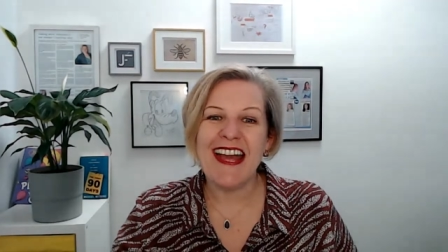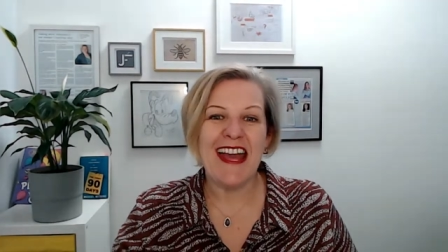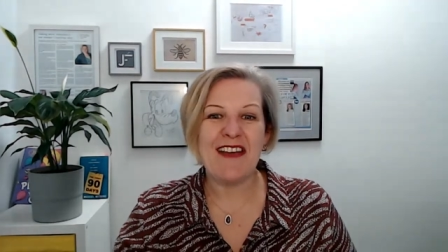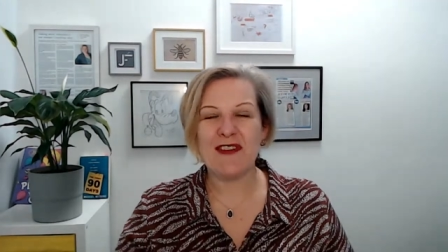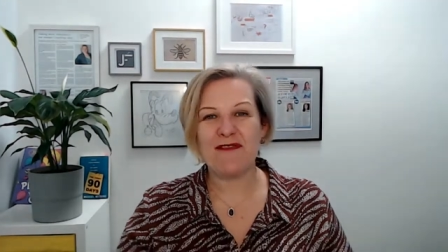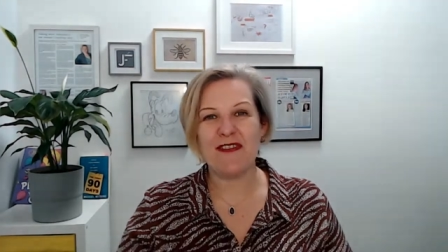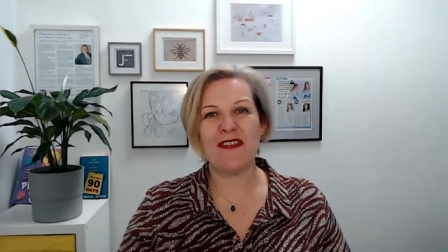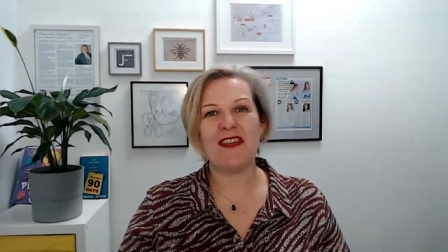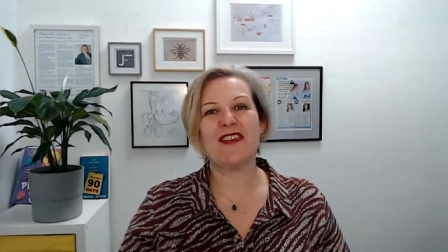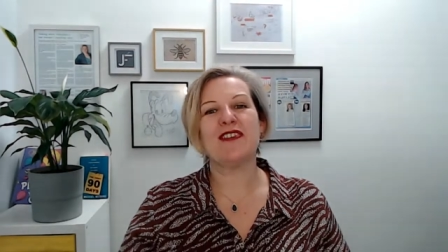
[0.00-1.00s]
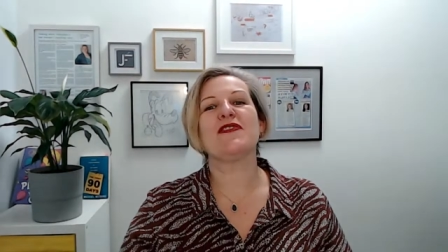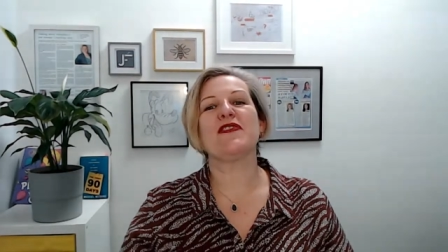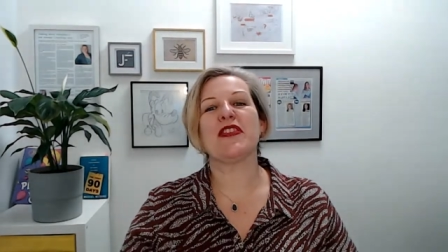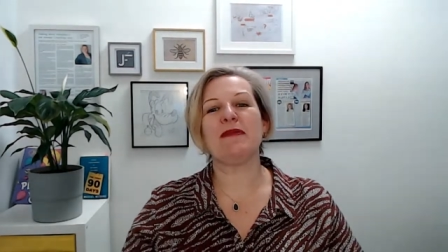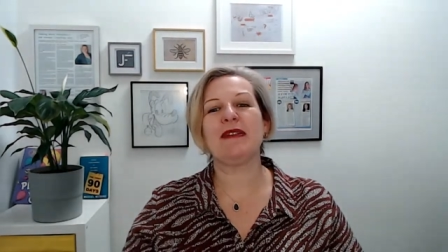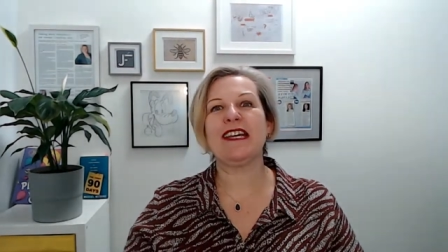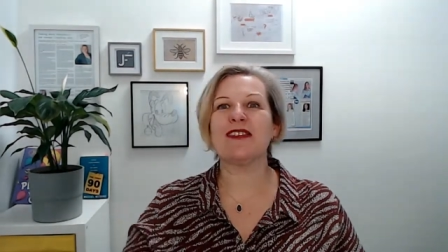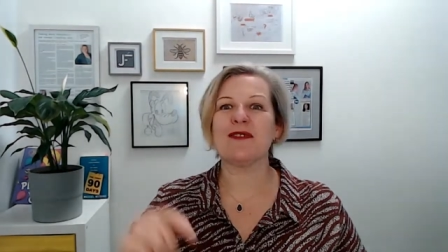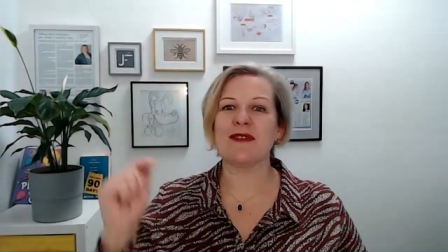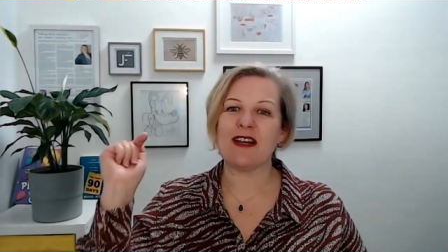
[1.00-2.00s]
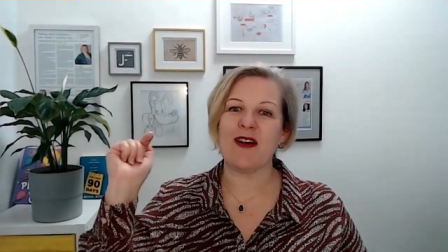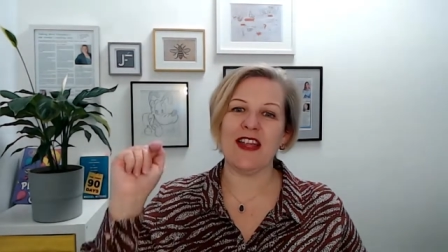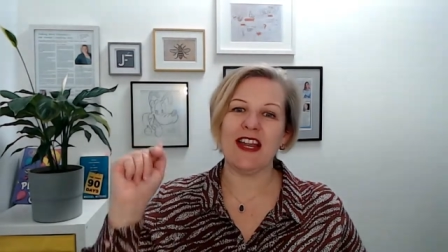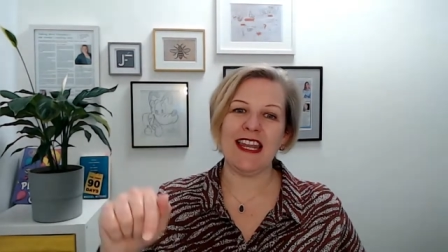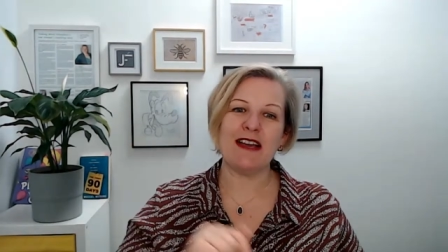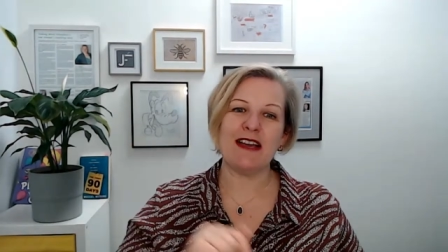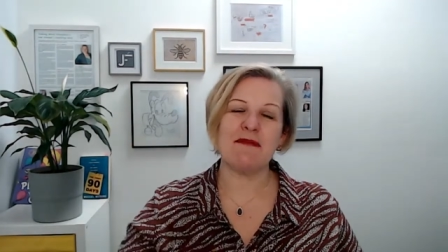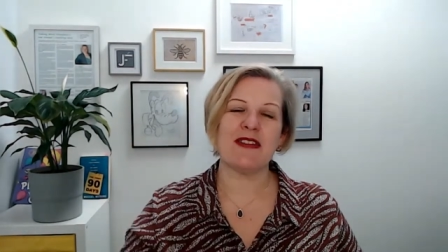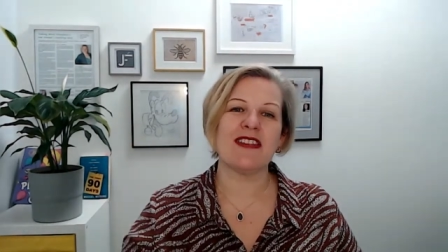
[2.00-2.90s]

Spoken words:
If you found this useful, then please do click on the like button,